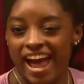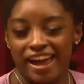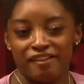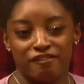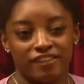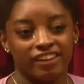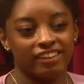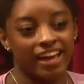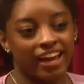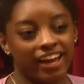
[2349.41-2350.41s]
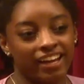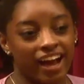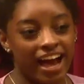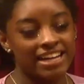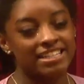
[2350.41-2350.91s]
I feel like
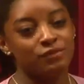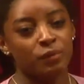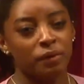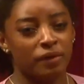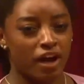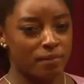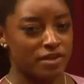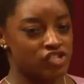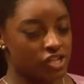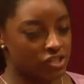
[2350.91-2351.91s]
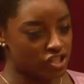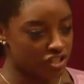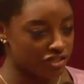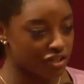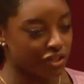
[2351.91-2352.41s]
I did want to become a
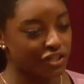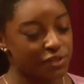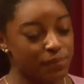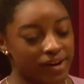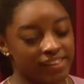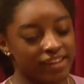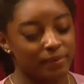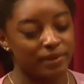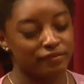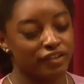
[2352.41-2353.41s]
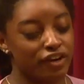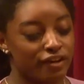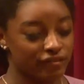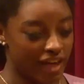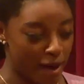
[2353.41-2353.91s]
children's nurse, but I think I'm going to veer
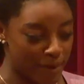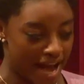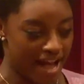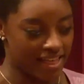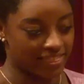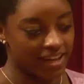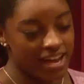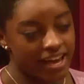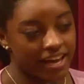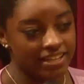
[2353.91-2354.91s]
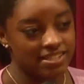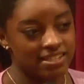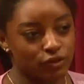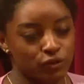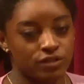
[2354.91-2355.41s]
off that path and
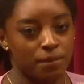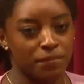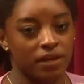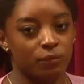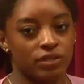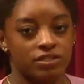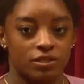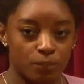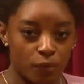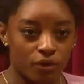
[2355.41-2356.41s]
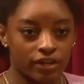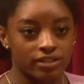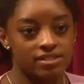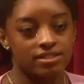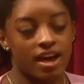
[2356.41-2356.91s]
still do something with
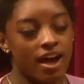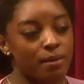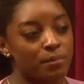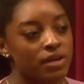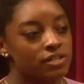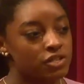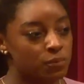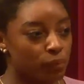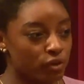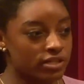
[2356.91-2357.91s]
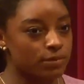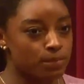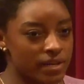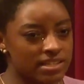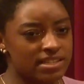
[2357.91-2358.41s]
sports, um, sports
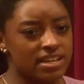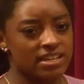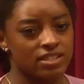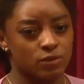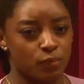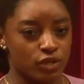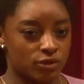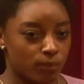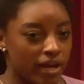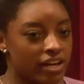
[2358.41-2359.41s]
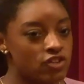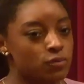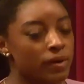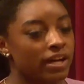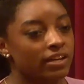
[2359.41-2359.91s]
business, sports
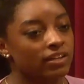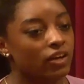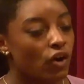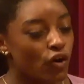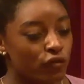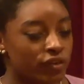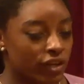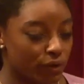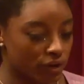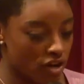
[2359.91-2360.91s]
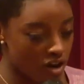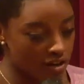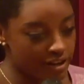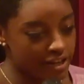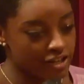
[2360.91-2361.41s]
management, hopefully go to
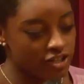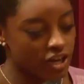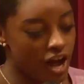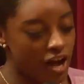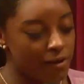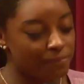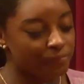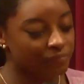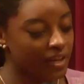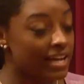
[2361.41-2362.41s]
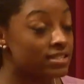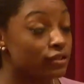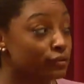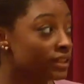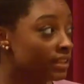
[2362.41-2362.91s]
college. Um, I
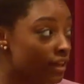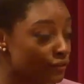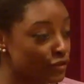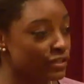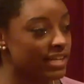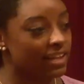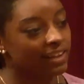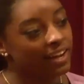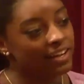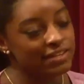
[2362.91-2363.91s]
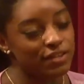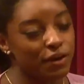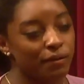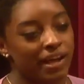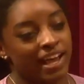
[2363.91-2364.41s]
still really love U C L A,
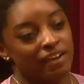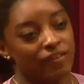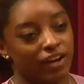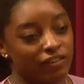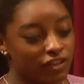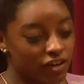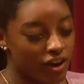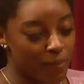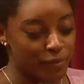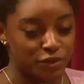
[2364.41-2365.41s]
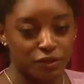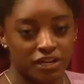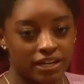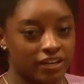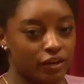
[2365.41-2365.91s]
so if I got the
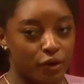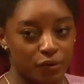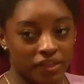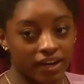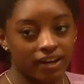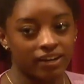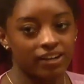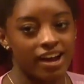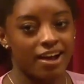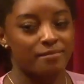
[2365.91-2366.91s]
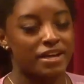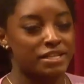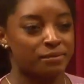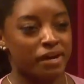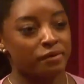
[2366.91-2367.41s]
opportunity to go there, um,
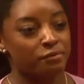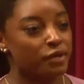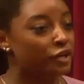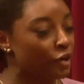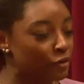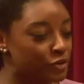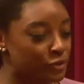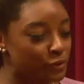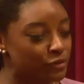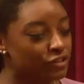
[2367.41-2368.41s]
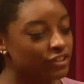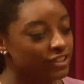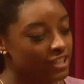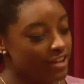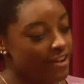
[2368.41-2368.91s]
that's where I would want to go to school.
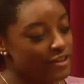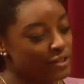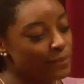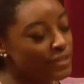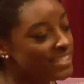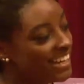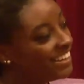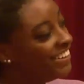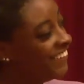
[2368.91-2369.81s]
So we'll see.